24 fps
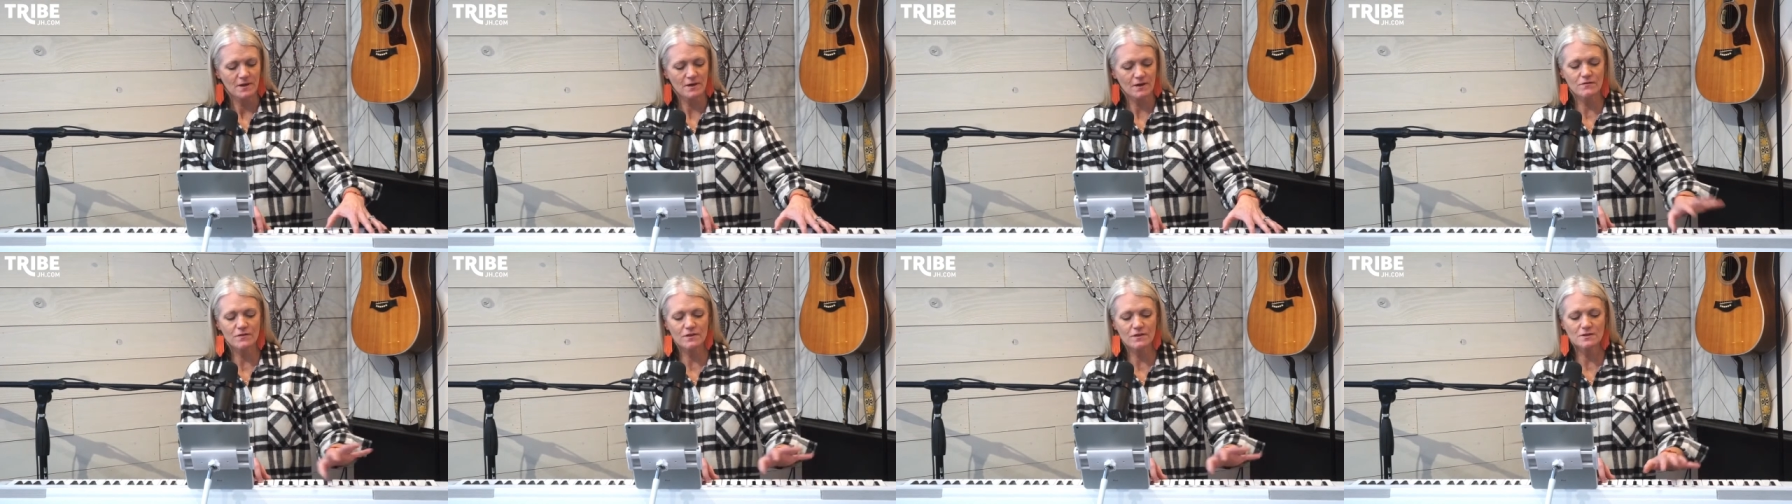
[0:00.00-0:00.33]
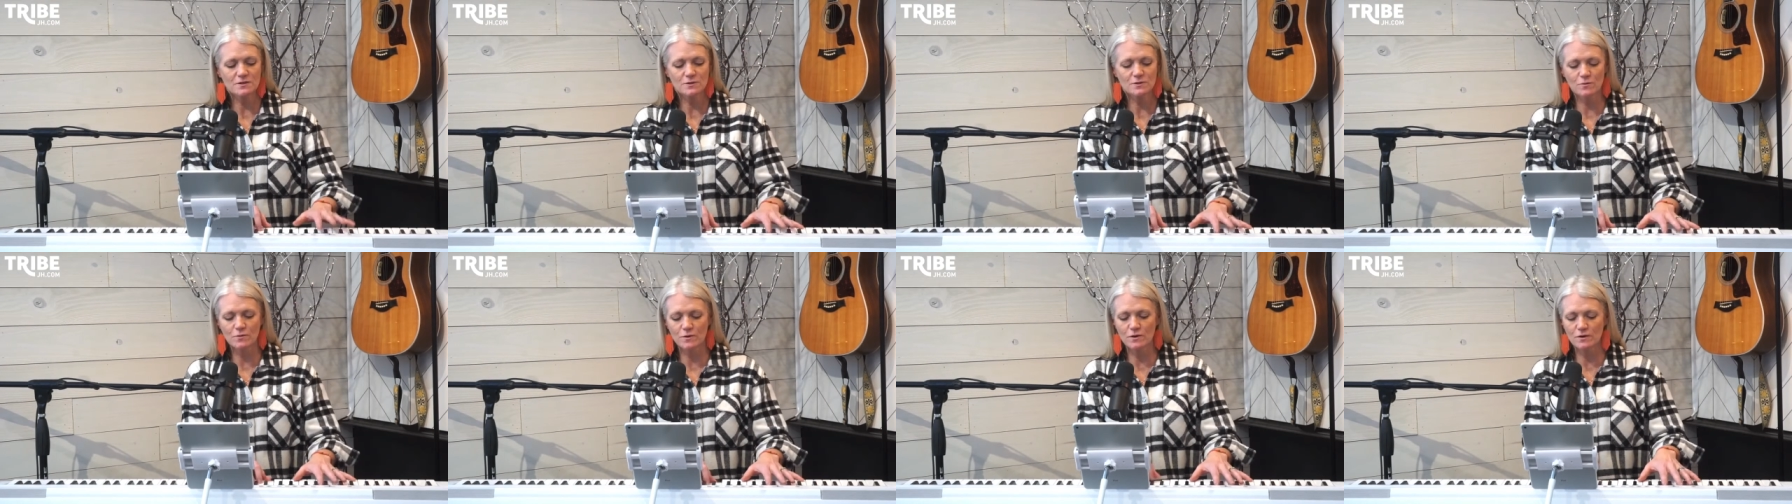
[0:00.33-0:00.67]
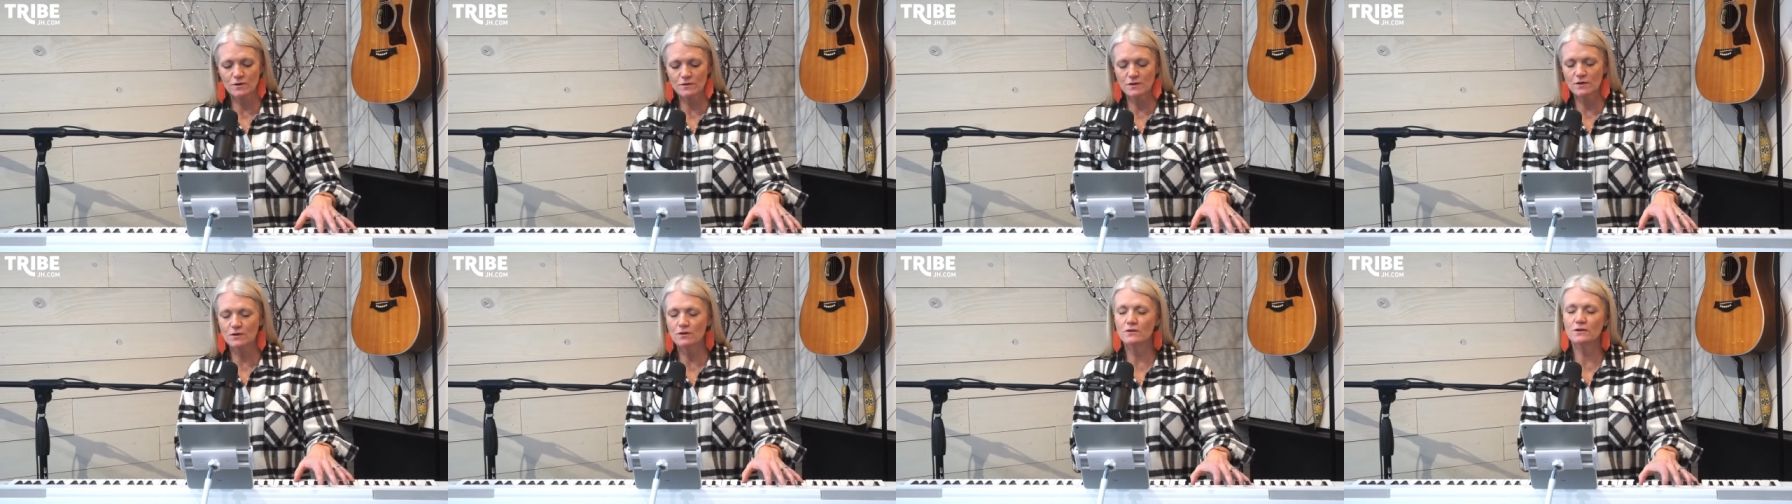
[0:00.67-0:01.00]
of this
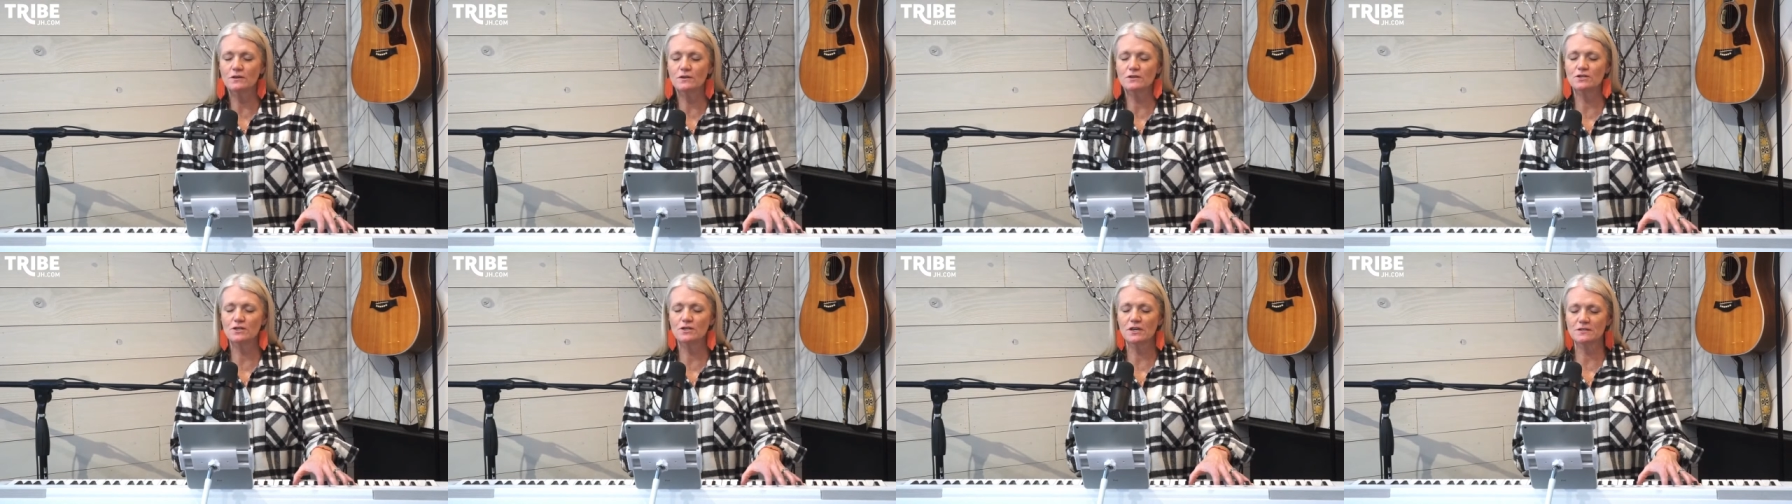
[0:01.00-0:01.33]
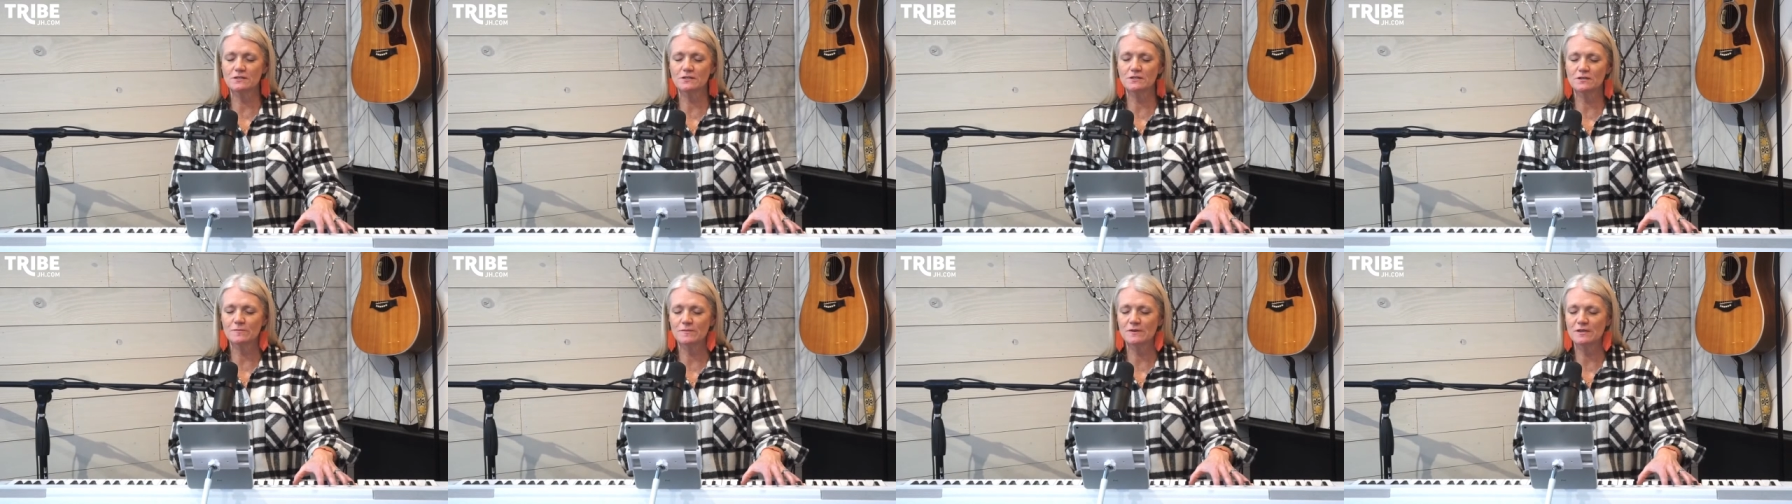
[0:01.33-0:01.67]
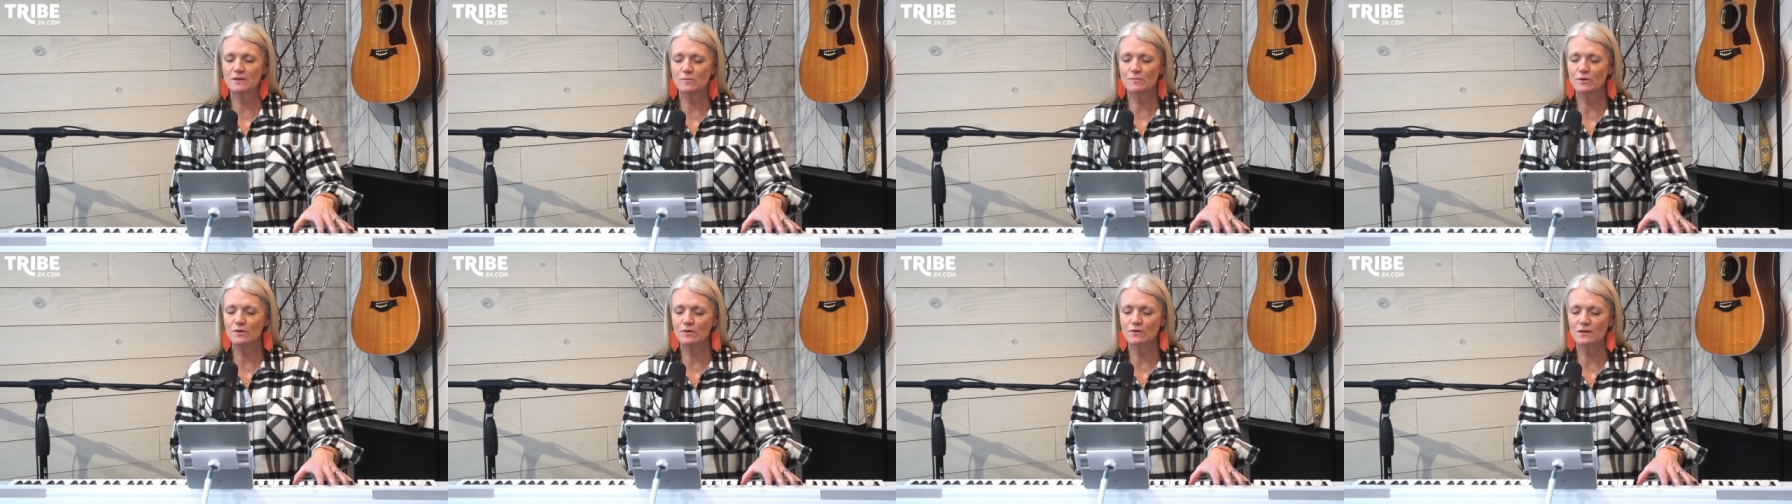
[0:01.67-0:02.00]
world and you can change them
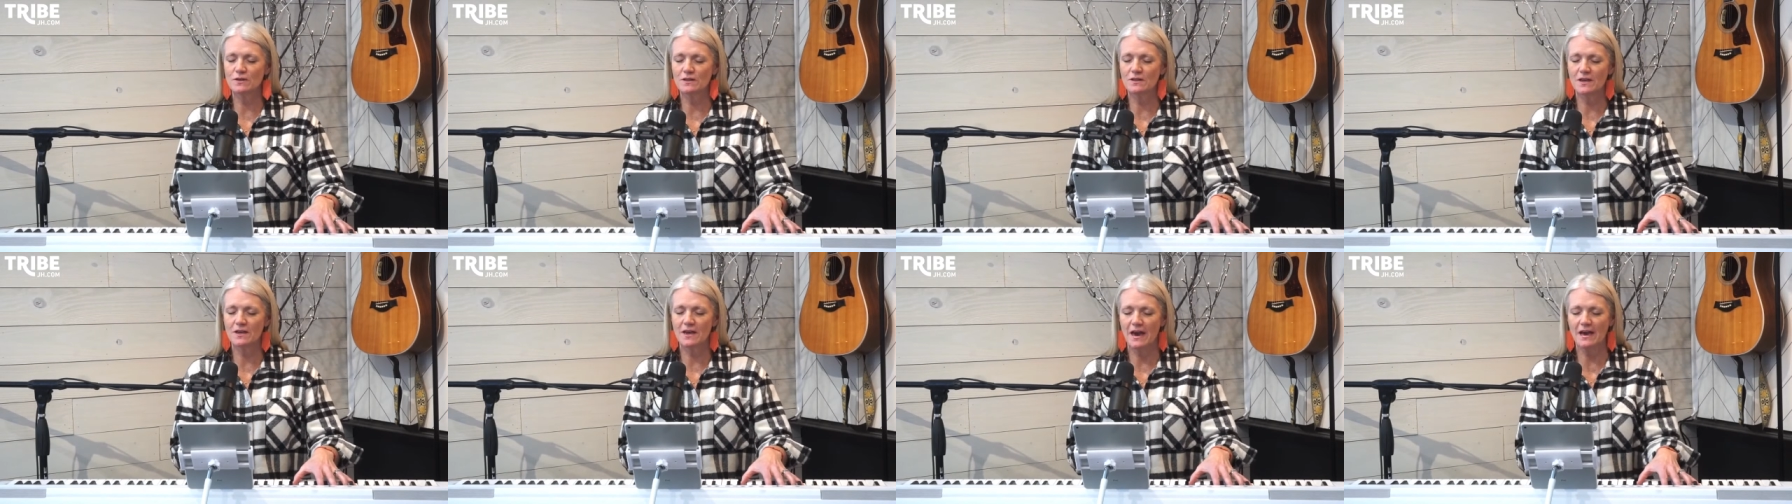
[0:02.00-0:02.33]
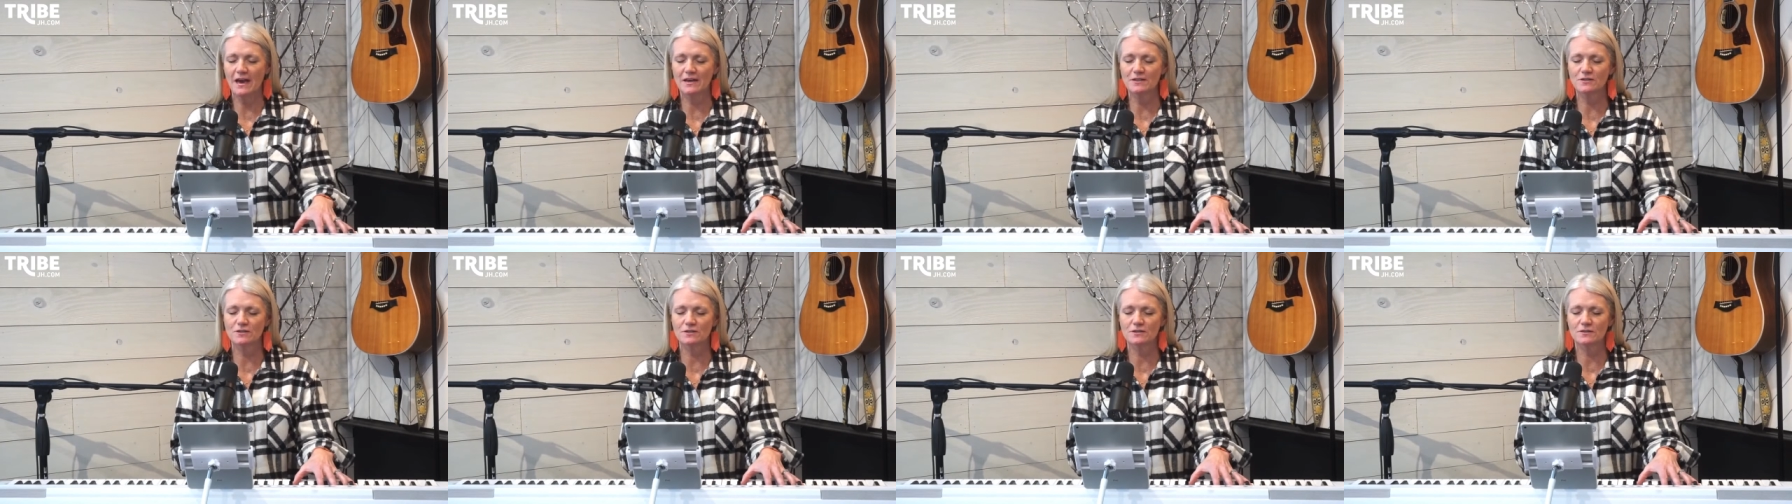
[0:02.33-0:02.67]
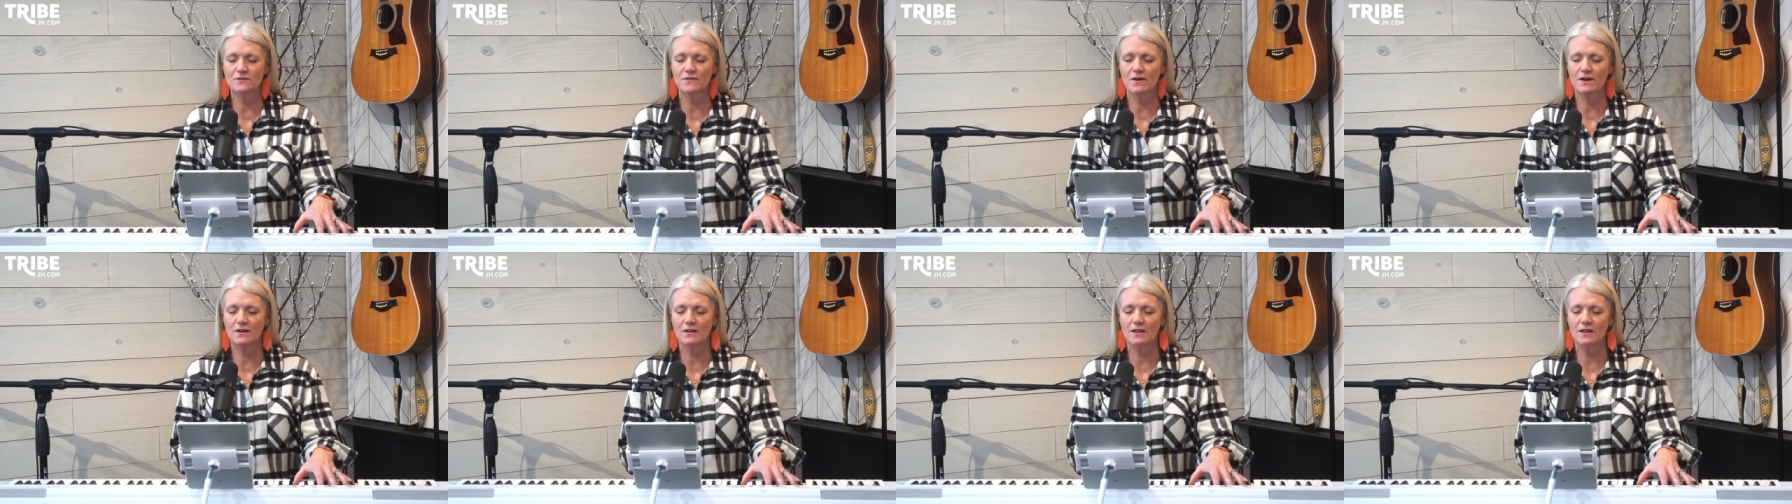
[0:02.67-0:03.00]
into beauty, the ashes
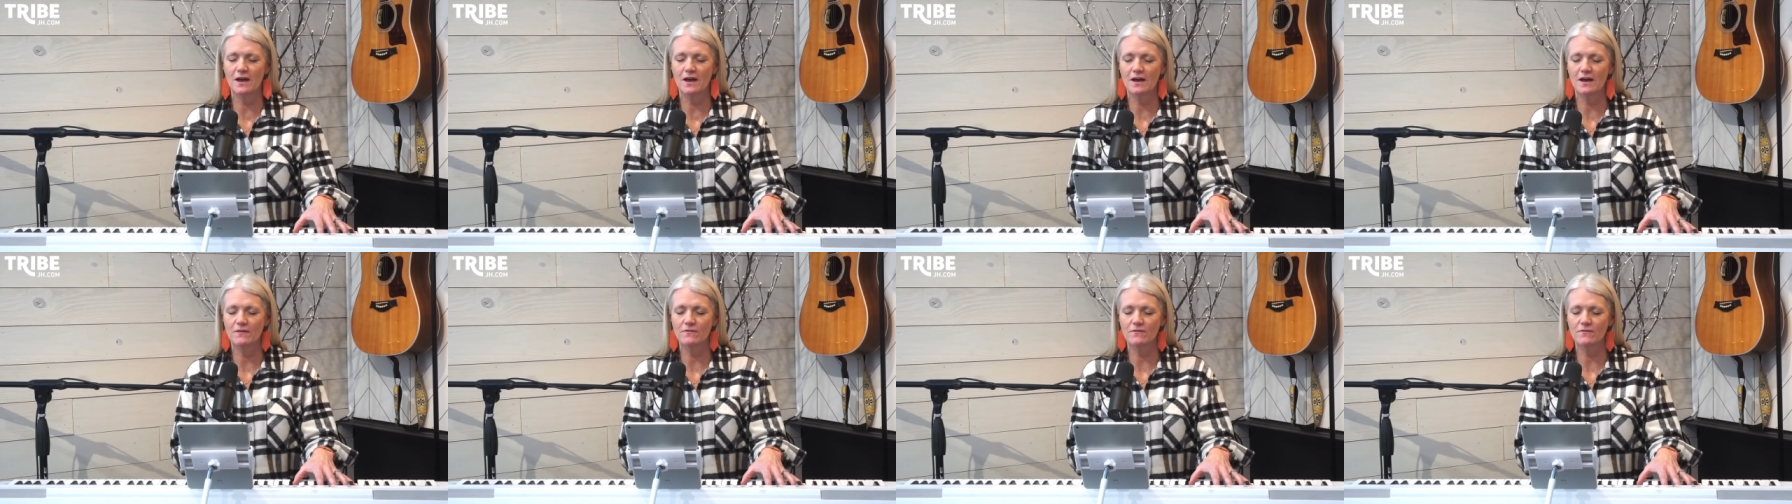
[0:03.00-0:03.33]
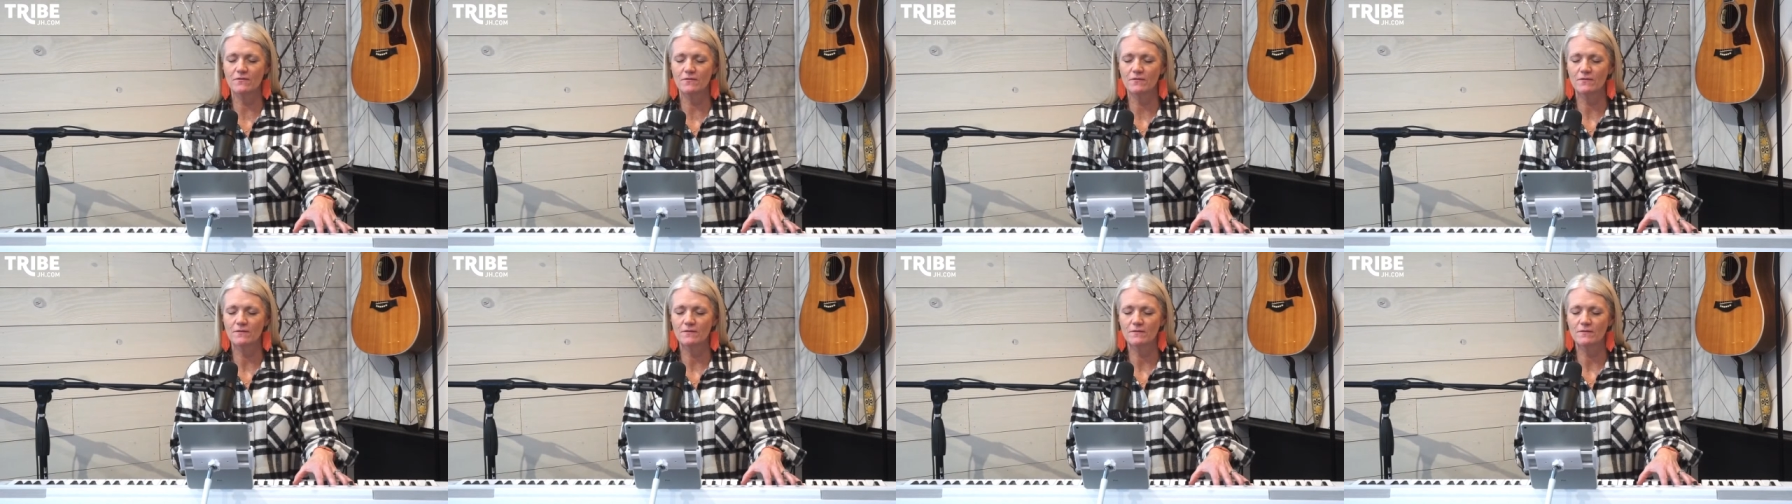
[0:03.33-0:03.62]
of our life.